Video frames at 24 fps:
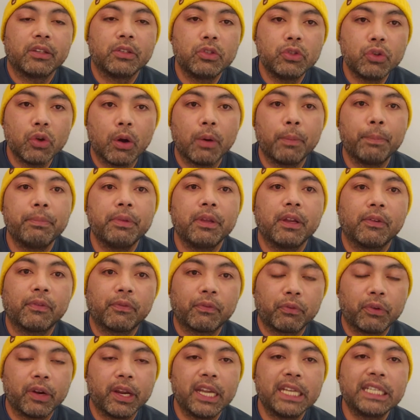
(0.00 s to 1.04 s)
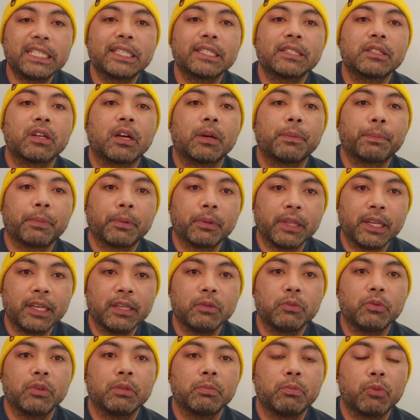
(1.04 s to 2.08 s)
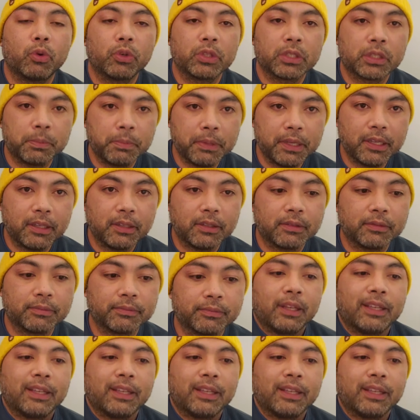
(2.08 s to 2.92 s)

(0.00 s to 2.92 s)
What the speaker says: don't be afraid to start playing with more speed.